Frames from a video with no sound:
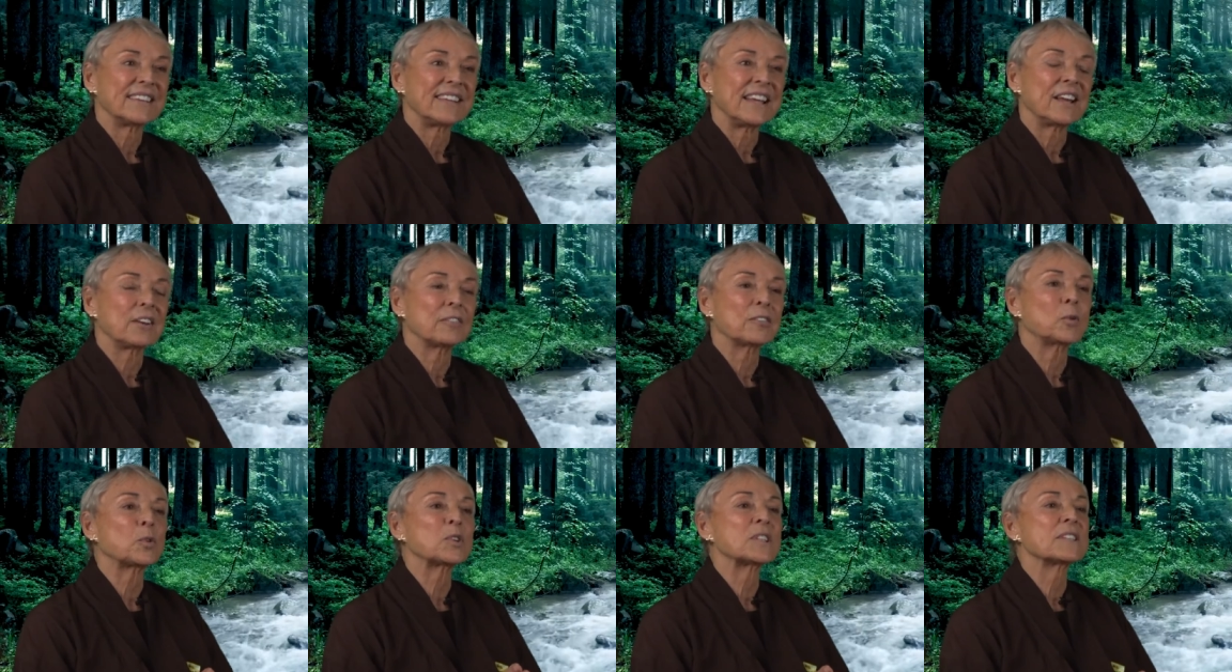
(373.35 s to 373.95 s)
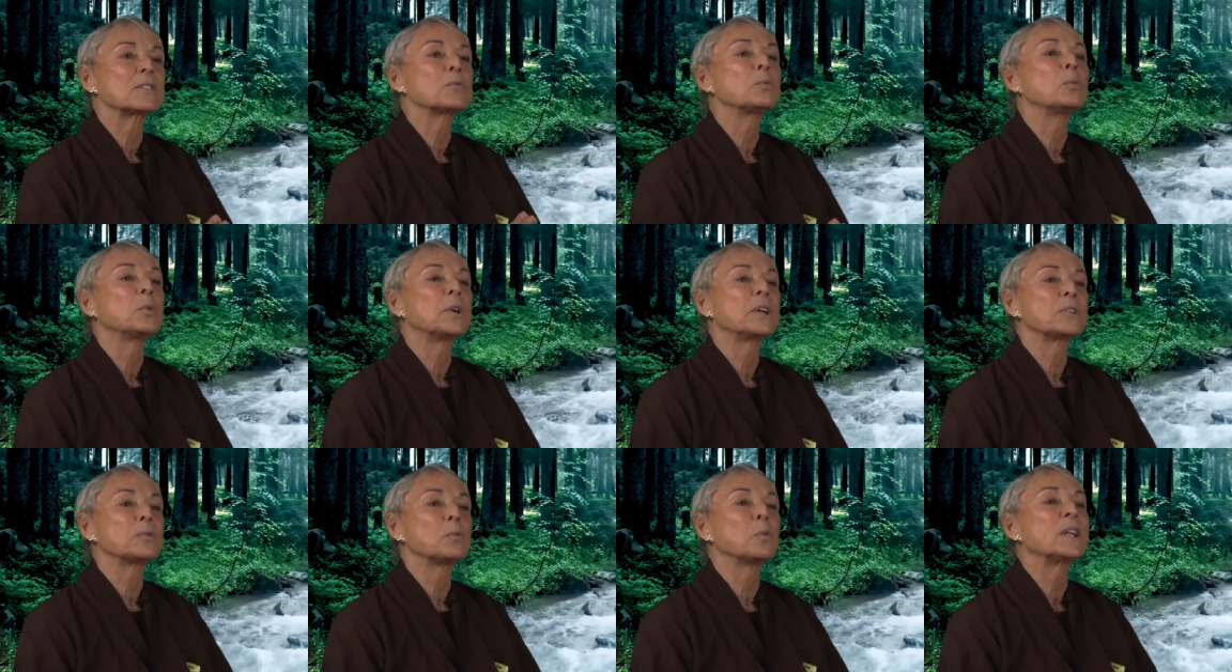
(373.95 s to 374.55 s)
And of course,
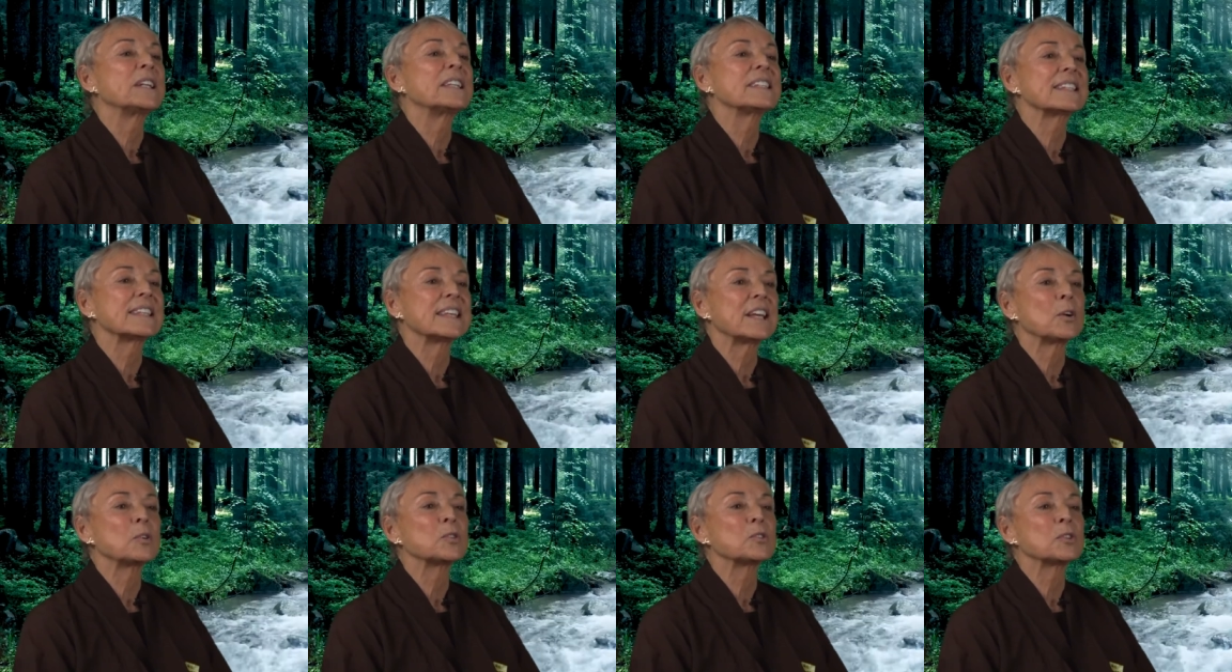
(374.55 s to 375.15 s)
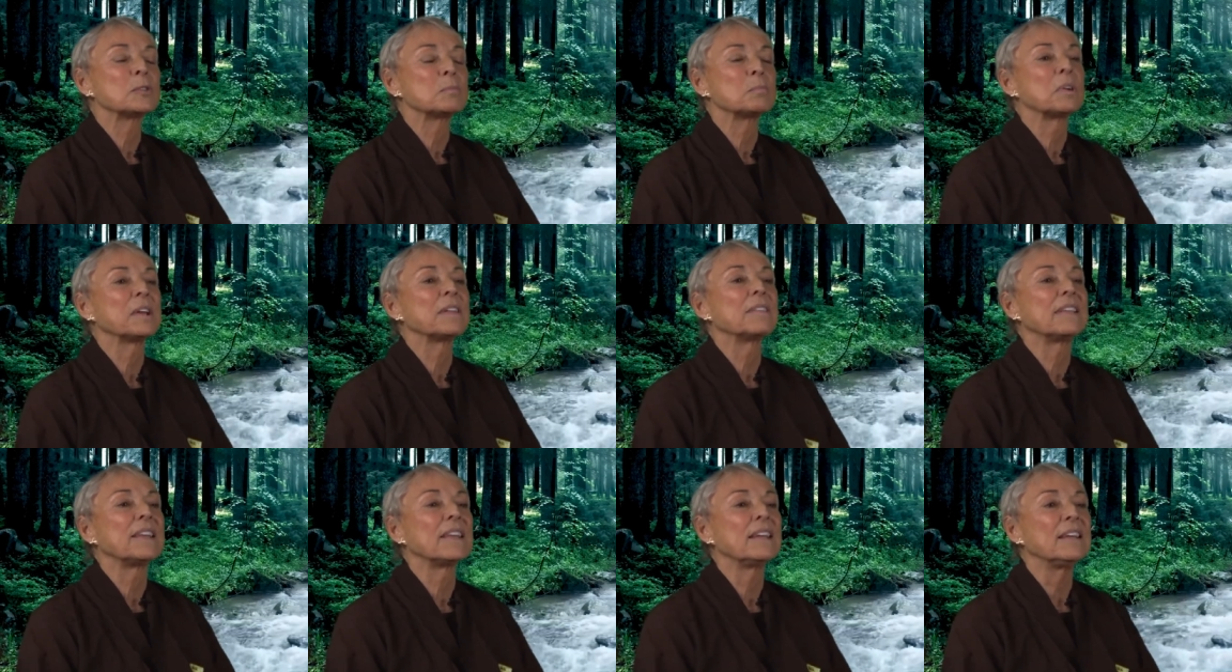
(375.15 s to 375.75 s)
where, what is the ocean
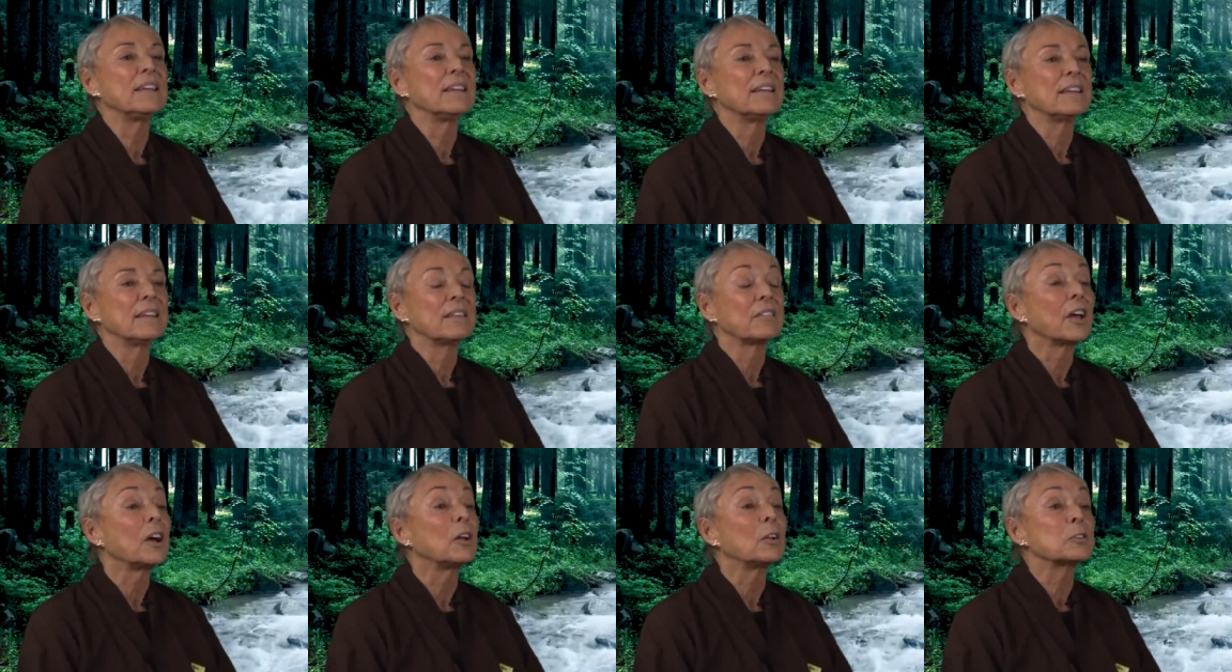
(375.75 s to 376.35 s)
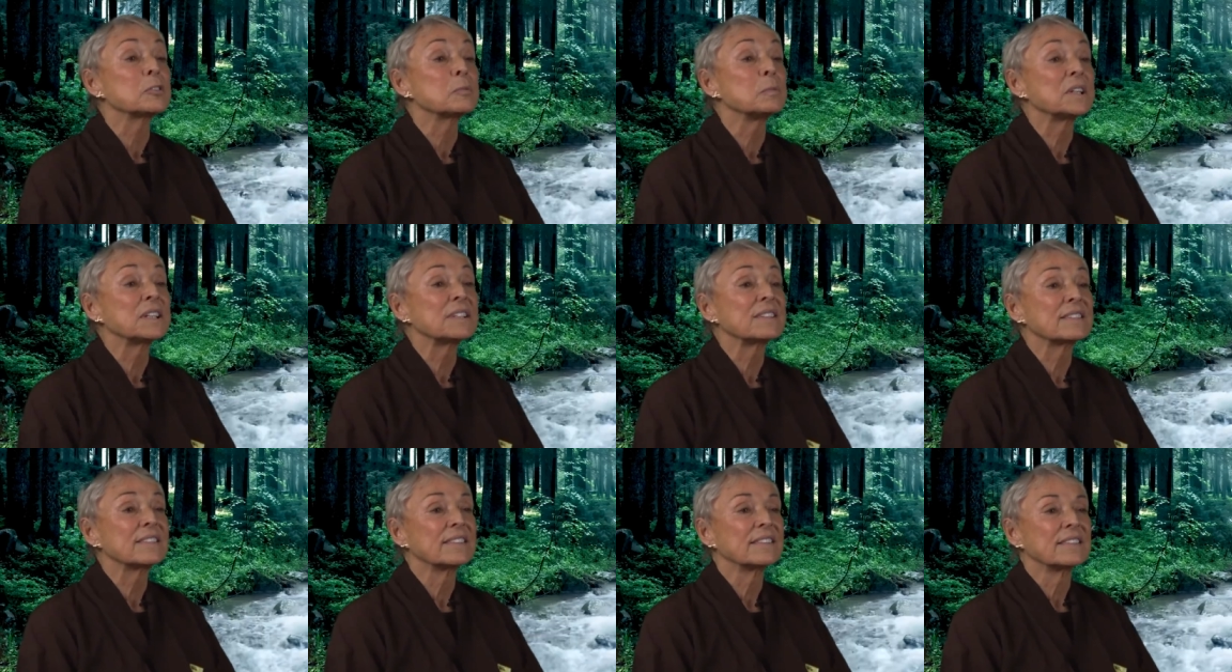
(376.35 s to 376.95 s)
but the, the
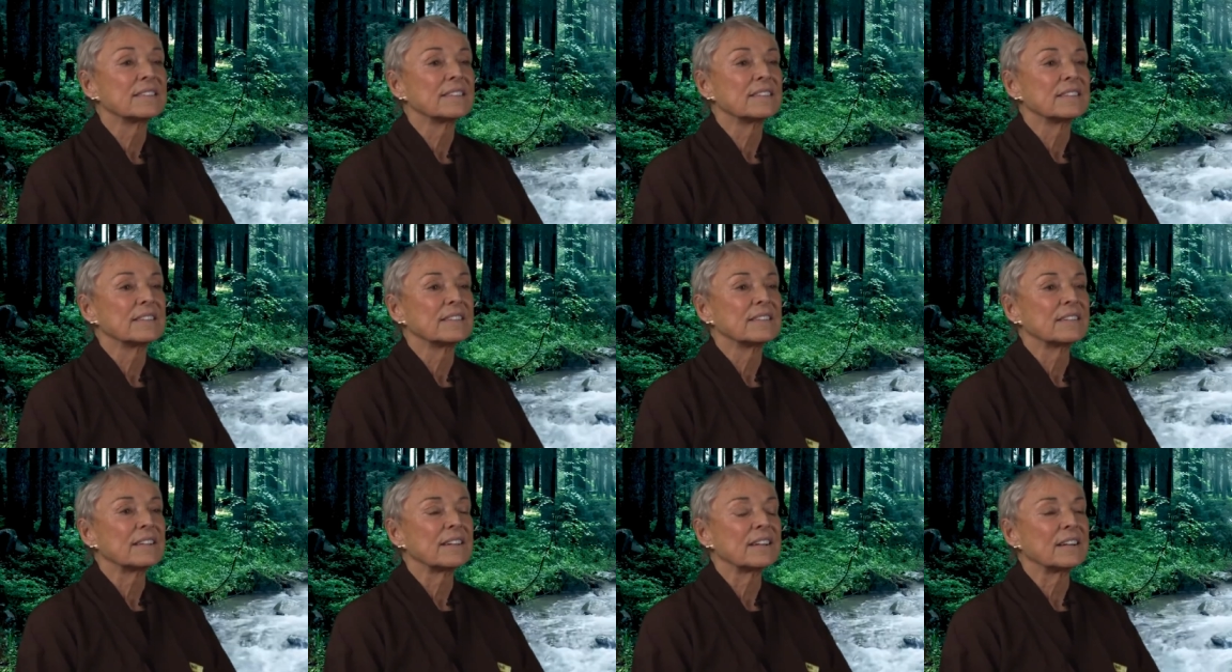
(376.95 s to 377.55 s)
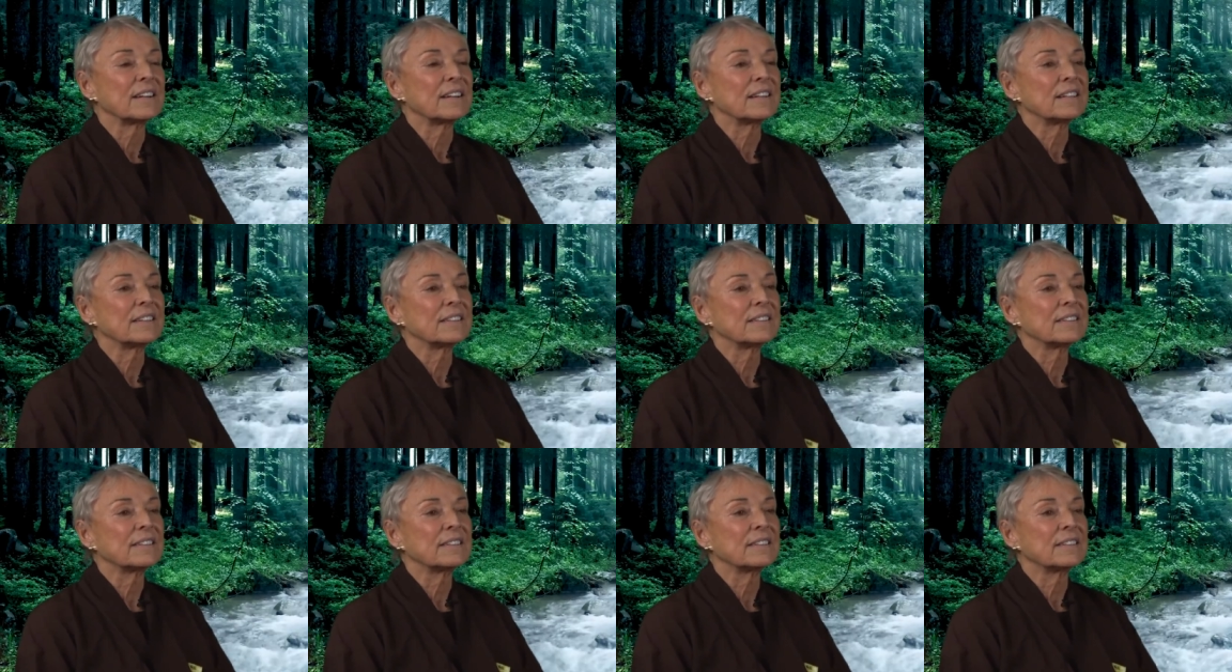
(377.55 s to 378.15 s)
ultimate uh,
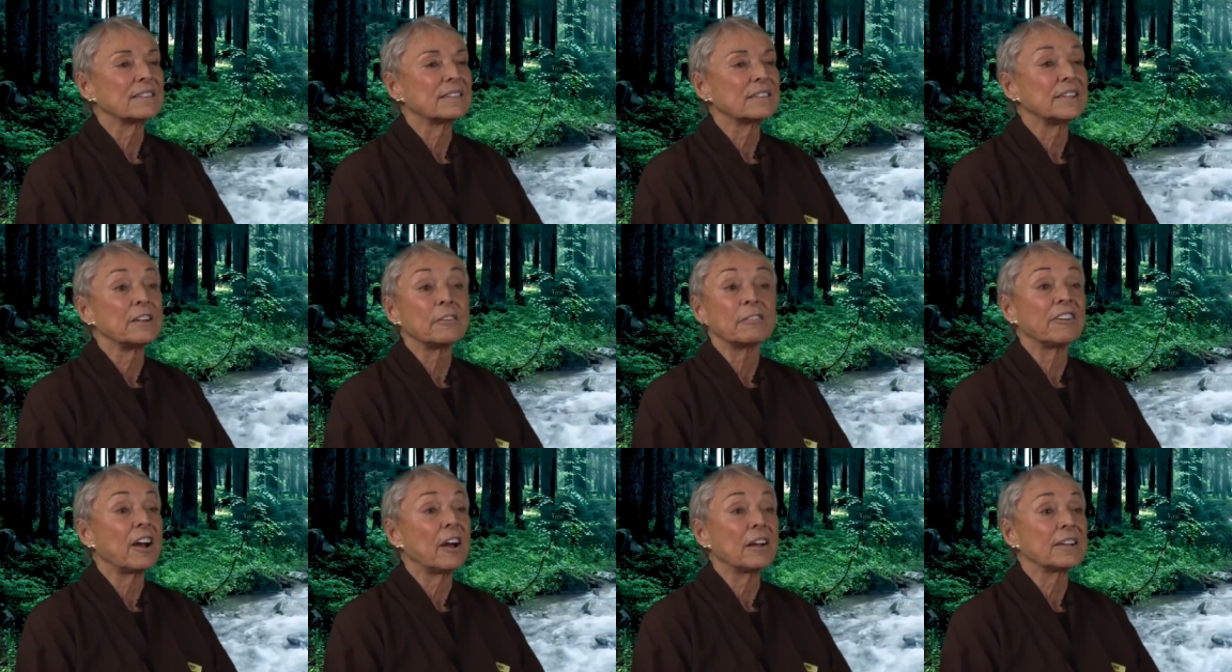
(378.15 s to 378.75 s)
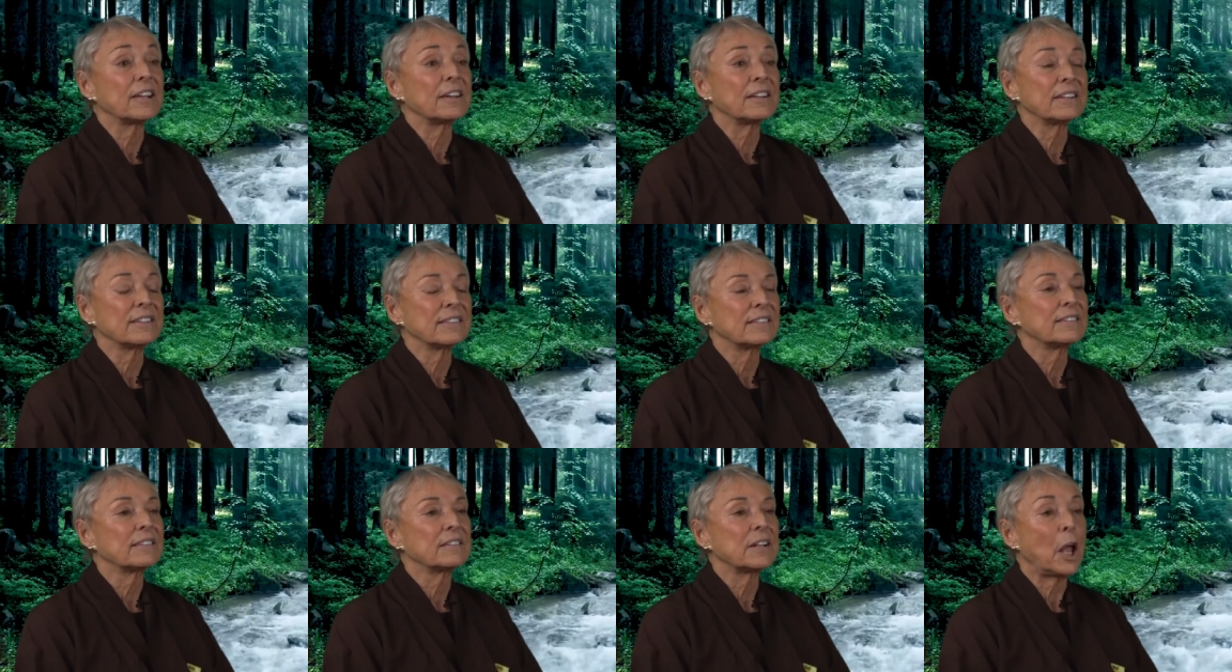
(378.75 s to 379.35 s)
nirvana,
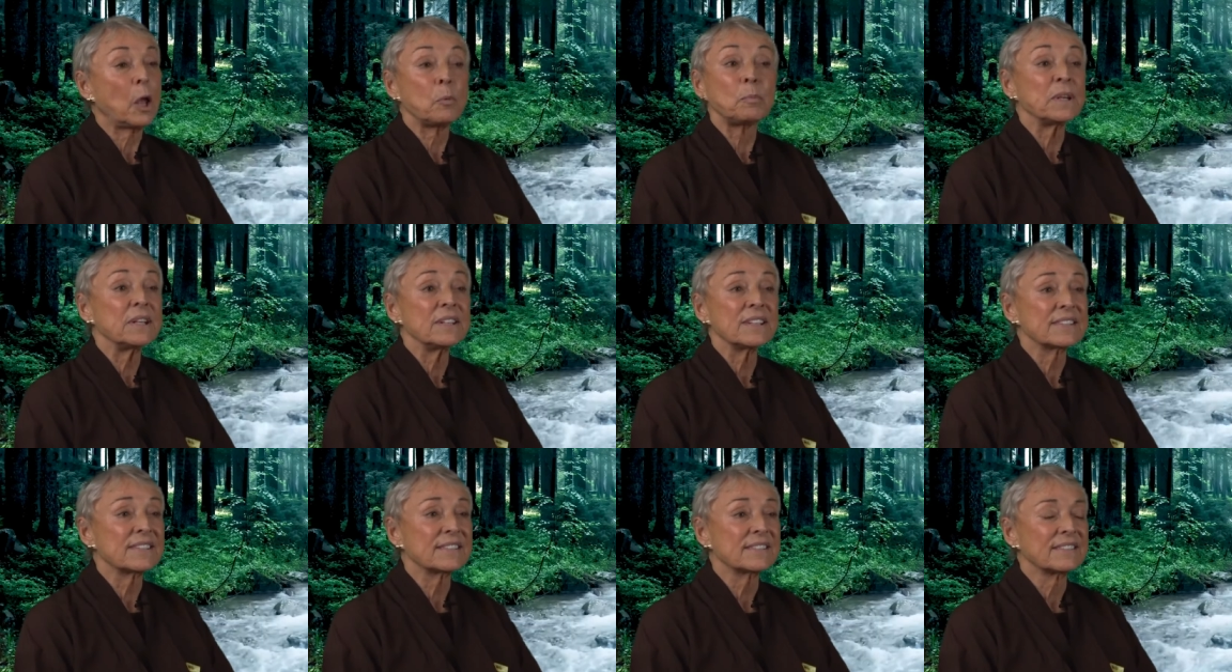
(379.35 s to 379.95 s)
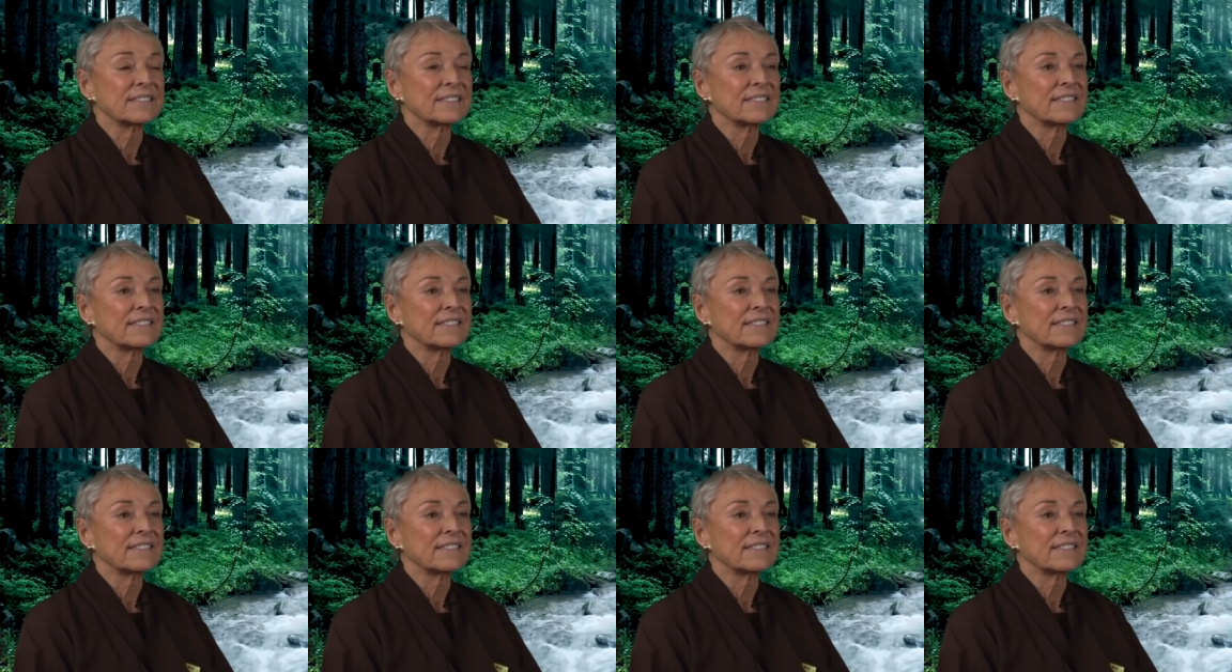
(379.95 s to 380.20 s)
happiness,